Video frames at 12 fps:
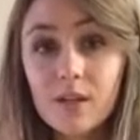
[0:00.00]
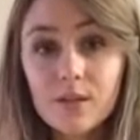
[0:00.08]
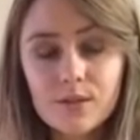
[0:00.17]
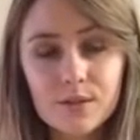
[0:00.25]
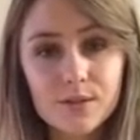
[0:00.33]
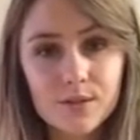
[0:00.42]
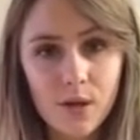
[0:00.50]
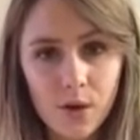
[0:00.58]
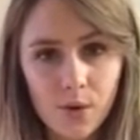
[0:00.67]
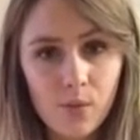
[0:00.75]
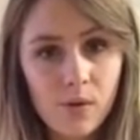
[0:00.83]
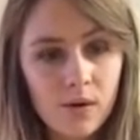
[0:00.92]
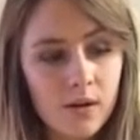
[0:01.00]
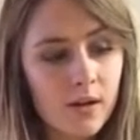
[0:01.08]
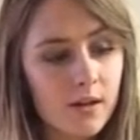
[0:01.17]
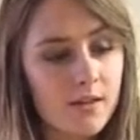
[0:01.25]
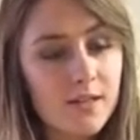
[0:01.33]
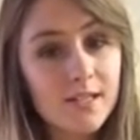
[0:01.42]
So
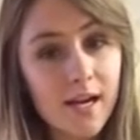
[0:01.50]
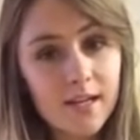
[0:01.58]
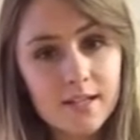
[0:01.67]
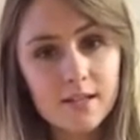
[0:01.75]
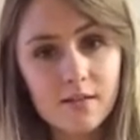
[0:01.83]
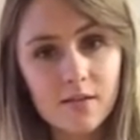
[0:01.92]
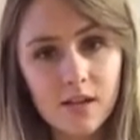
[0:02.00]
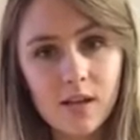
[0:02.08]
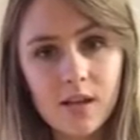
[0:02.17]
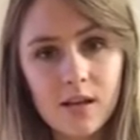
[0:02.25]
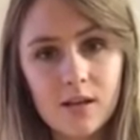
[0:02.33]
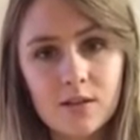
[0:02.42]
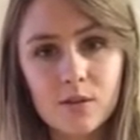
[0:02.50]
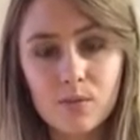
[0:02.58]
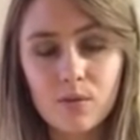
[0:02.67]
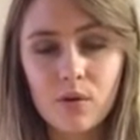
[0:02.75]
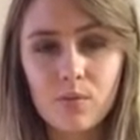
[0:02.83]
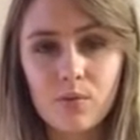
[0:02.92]
this activity is
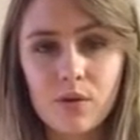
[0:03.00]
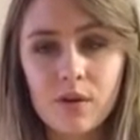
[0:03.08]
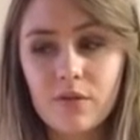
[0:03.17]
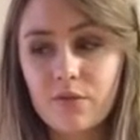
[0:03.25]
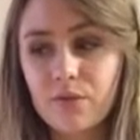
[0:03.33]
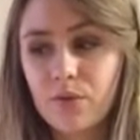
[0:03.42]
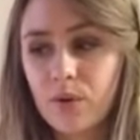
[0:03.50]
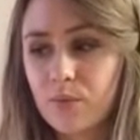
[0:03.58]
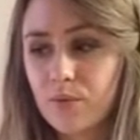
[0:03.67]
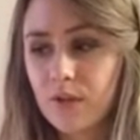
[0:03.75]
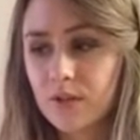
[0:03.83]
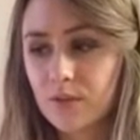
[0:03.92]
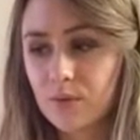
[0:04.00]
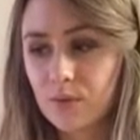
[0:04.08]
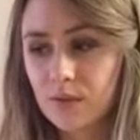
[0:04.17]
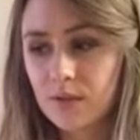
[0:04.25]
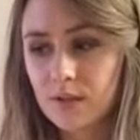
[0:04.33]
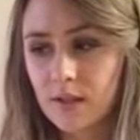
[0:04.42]
appropriate for
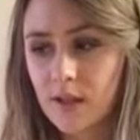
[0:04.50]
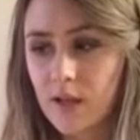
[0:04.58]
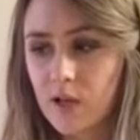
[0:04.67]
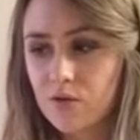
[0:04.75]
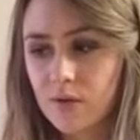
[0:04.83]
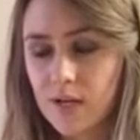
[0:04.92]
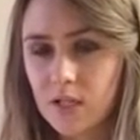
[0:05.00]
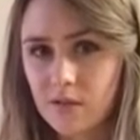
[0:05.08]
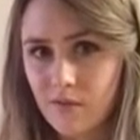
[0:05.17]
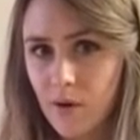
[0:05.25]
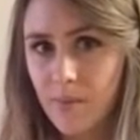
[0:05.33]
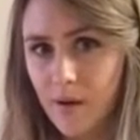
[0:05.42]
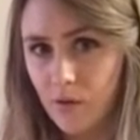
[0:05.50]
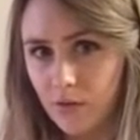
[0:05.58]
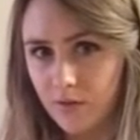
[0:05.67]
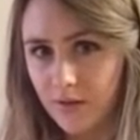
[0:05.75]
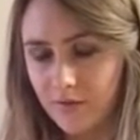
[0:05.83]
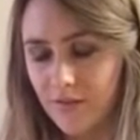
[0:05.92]
preschoolers in the age range of about
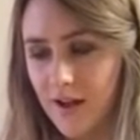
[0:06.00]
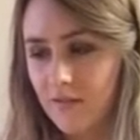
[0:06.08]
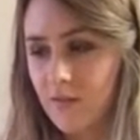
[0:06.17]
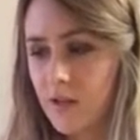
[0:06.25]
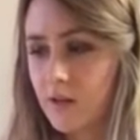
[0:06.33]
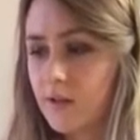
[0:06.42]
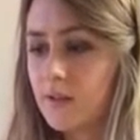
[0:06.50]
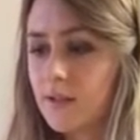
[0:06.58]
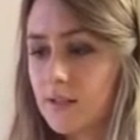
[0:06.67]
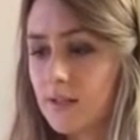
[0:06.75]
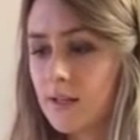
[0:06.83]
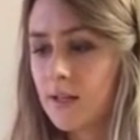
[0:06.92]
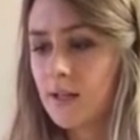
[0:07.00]
3 to 5 years.